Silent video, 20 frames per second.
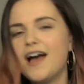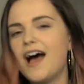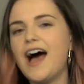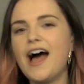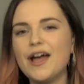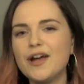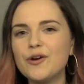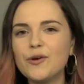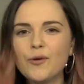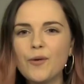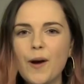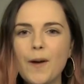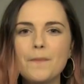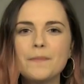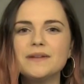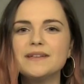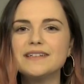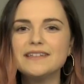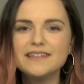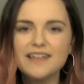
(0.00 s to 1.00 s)
I grew
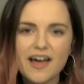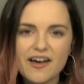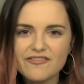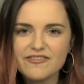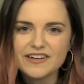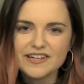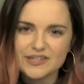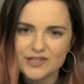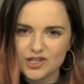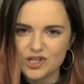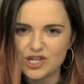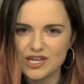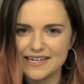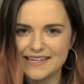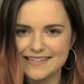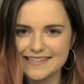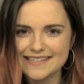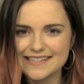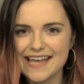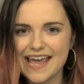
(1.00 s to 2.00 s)
up loving
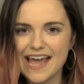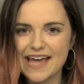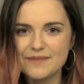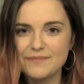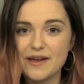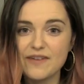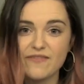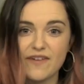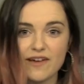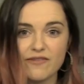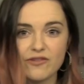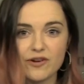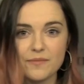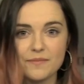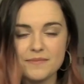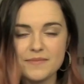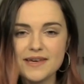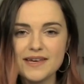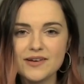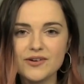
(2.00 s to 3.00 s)
cheese, and my favorite
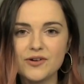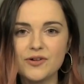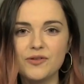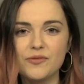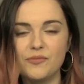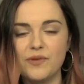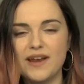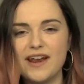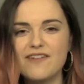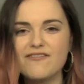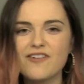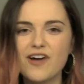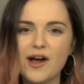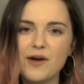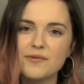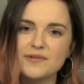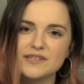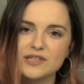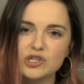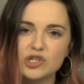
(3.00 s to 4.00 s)
meal whenever
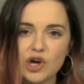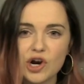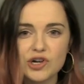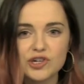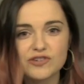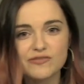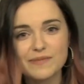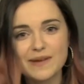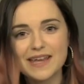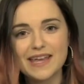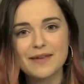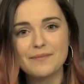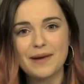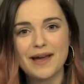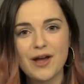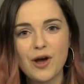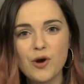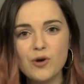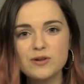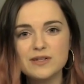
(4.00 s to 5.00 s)
I was in charge of making
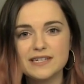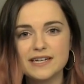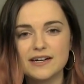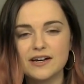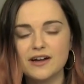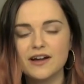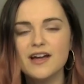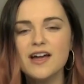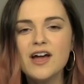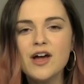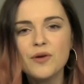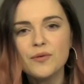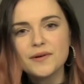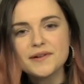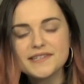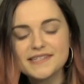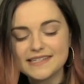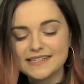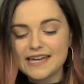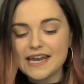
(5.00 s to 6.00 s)
my own dinner
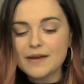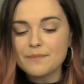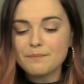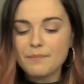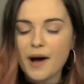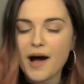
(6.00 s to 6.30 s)
was to take